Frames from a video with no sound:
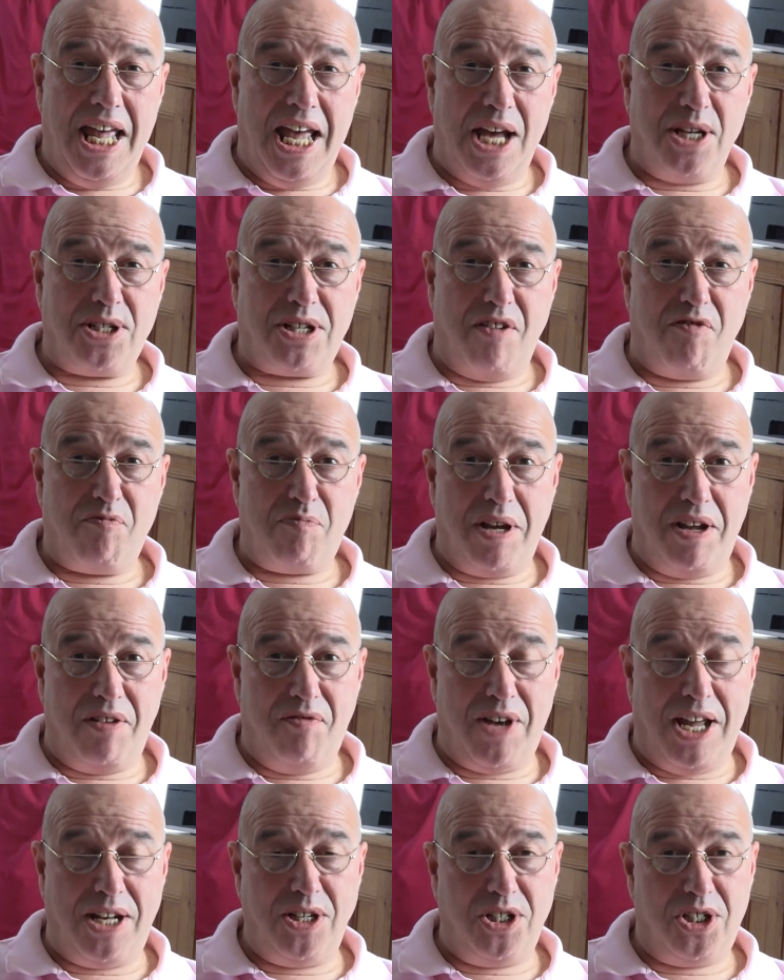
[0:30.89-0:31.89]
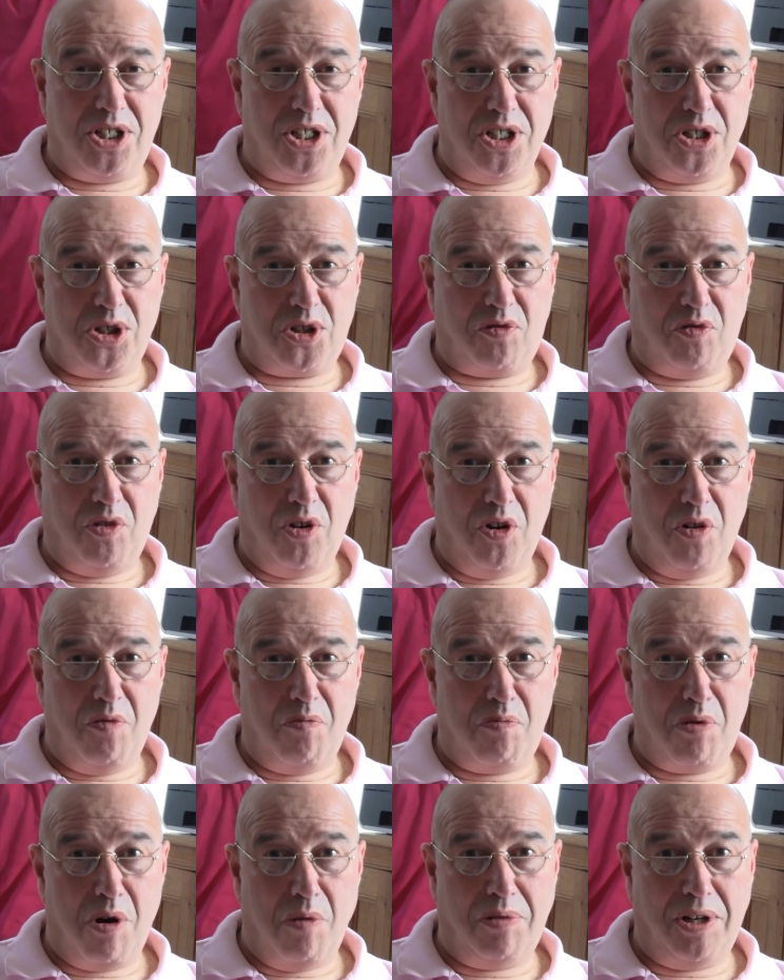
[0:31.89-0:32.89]
SFP Ventures for
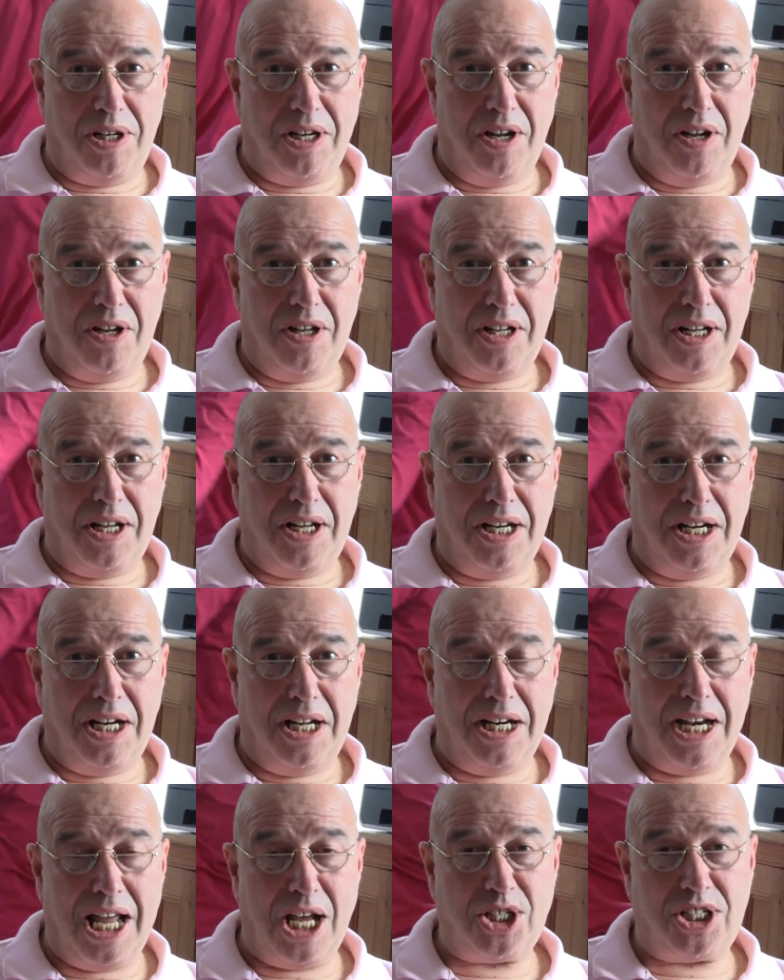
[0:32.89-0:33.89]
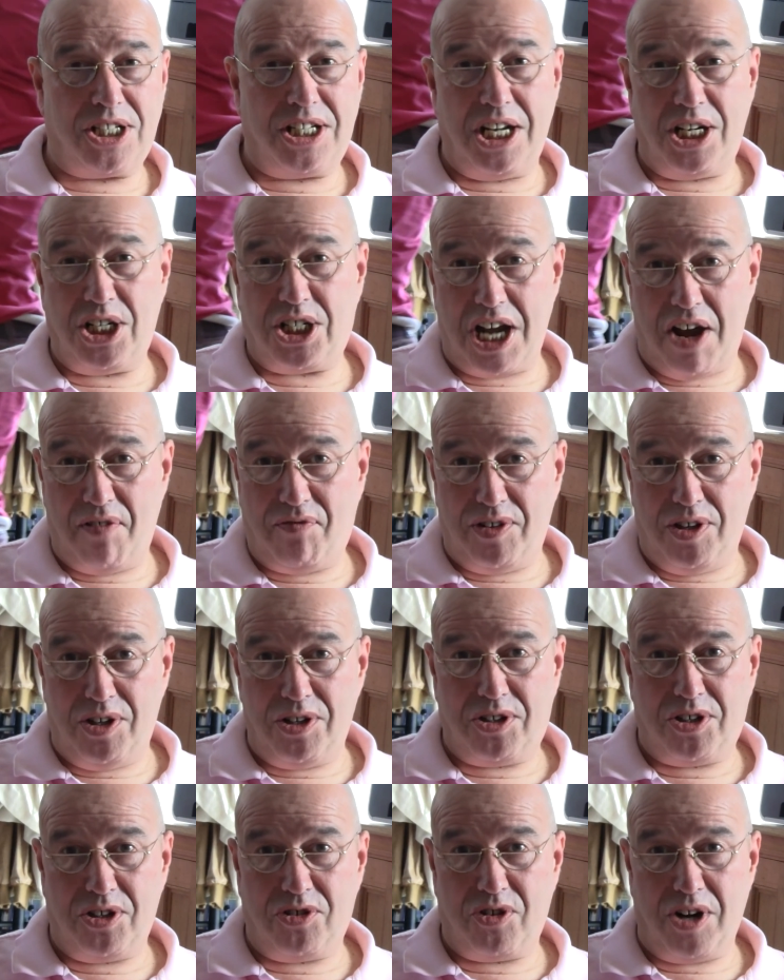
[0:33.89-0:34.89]
probably a, a last-ditch
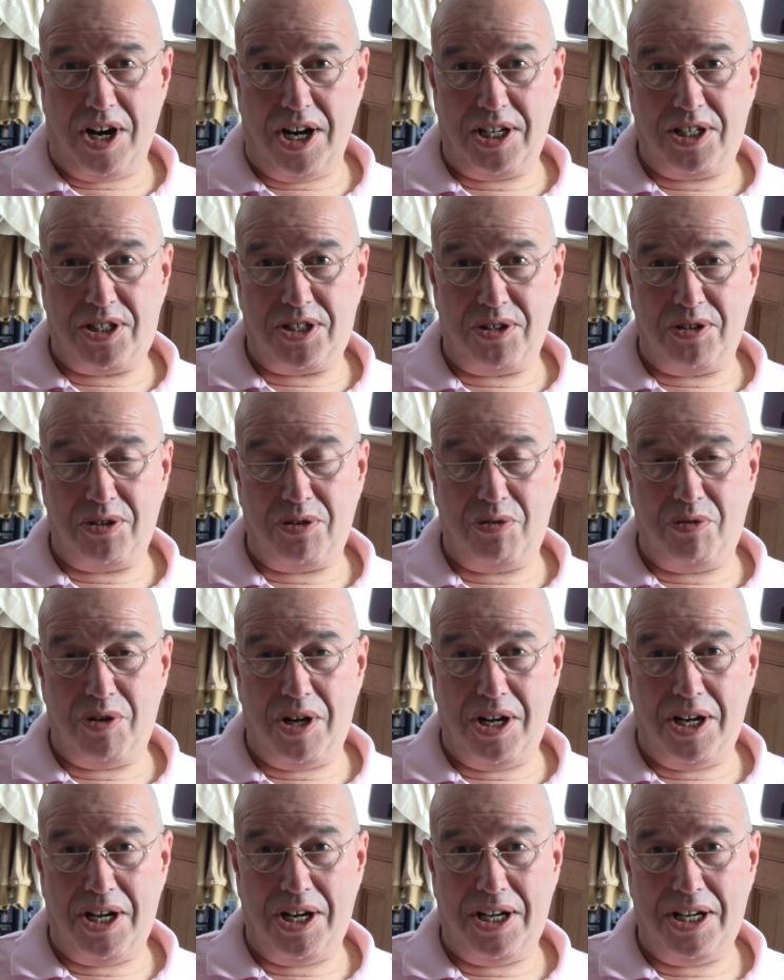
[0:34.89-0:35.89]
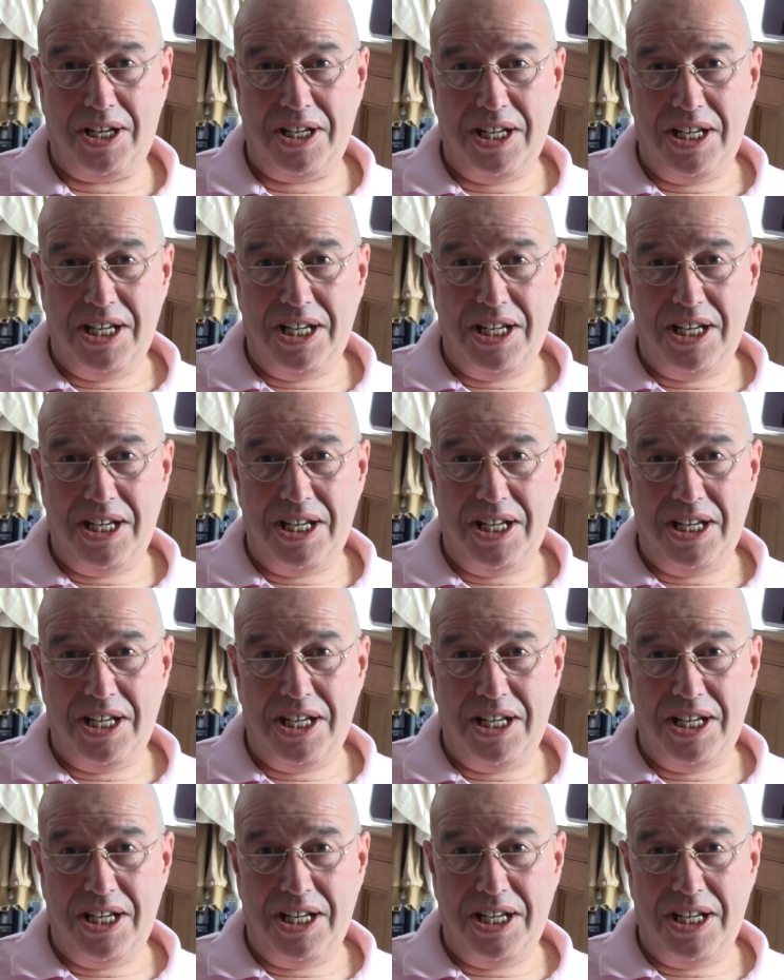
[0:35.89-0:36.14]
effort to try to uh,